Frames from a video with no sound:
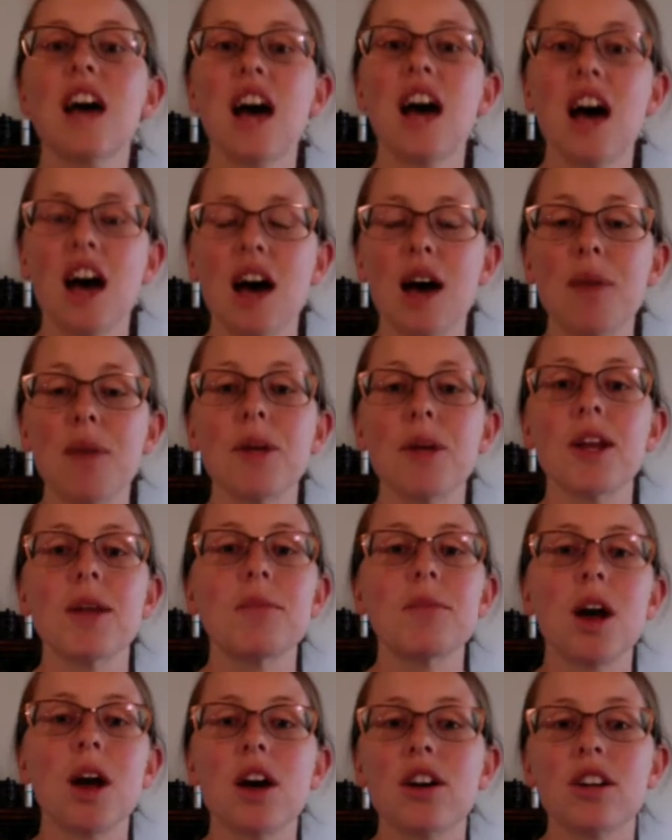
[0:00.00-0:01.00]
up, and I'm
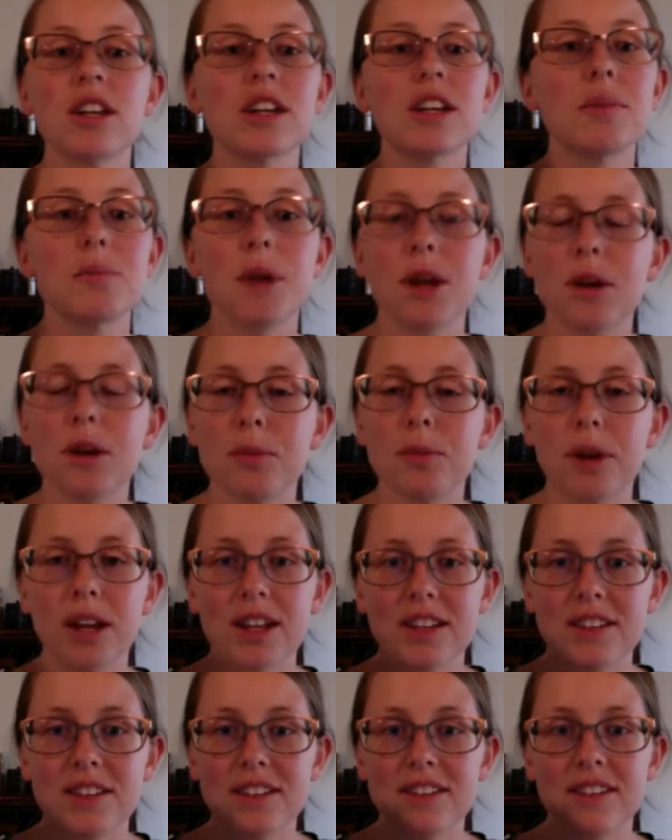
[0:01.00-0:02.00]
not going to compare
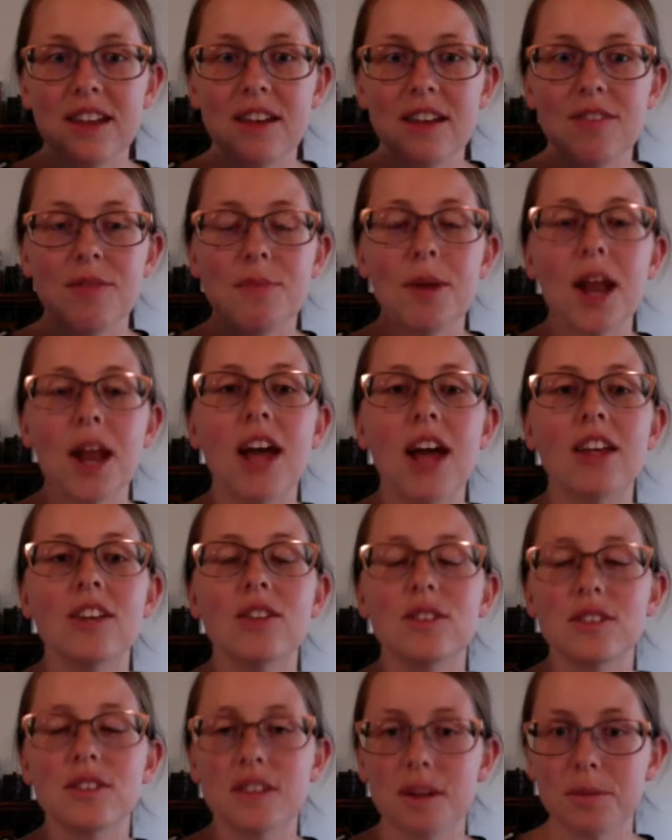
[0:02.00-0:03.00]
brands and stuff, but I
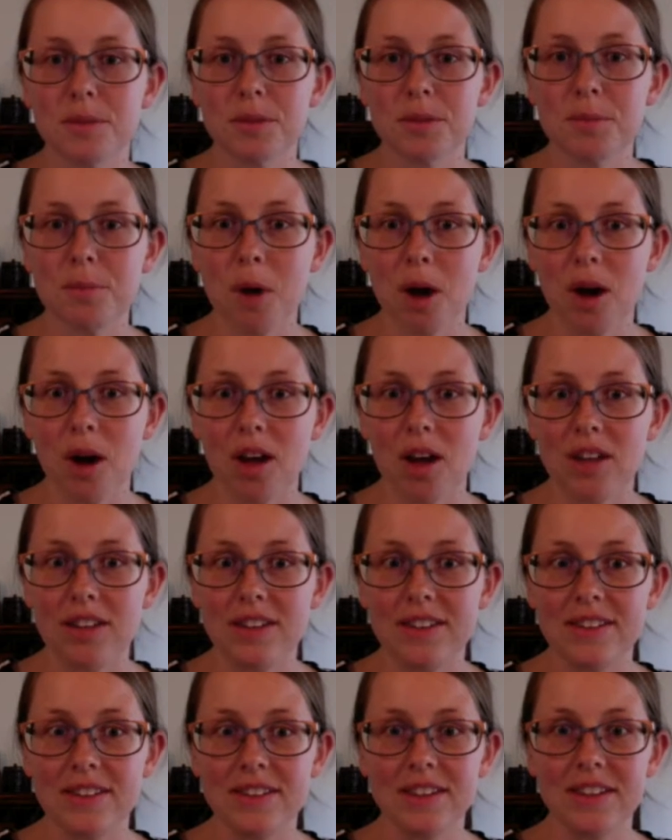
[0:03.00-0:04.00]
used up some
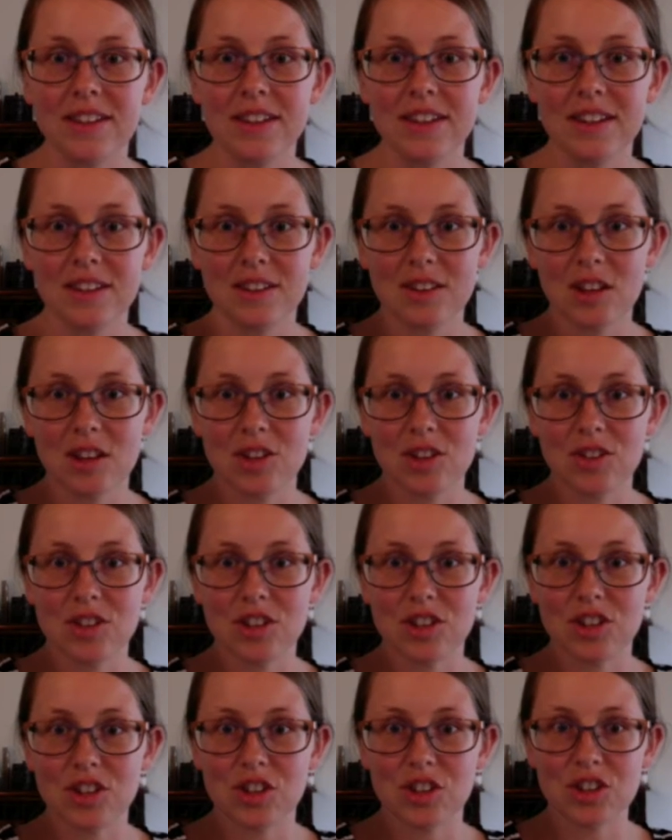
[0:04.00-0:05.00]
Pods laundry
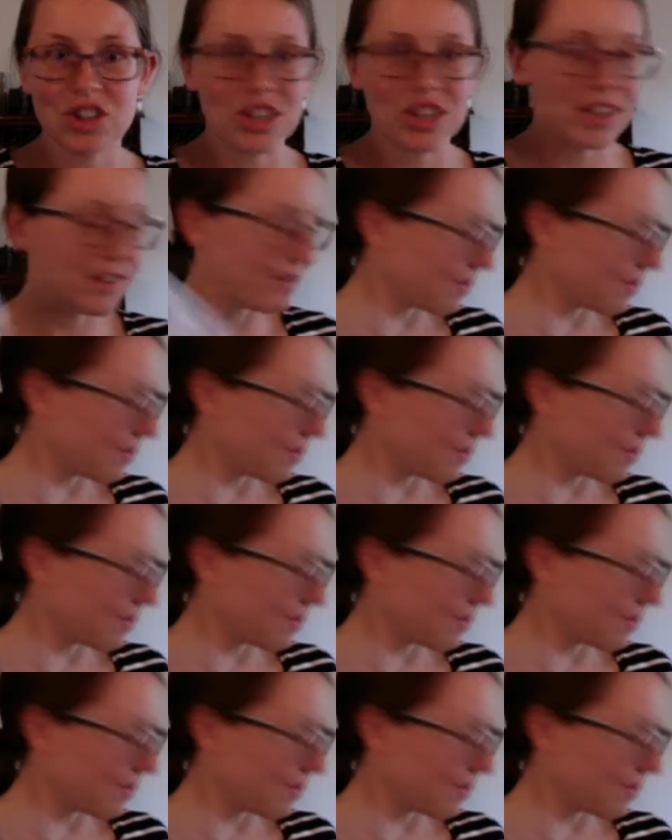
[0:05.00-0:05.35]
detergent.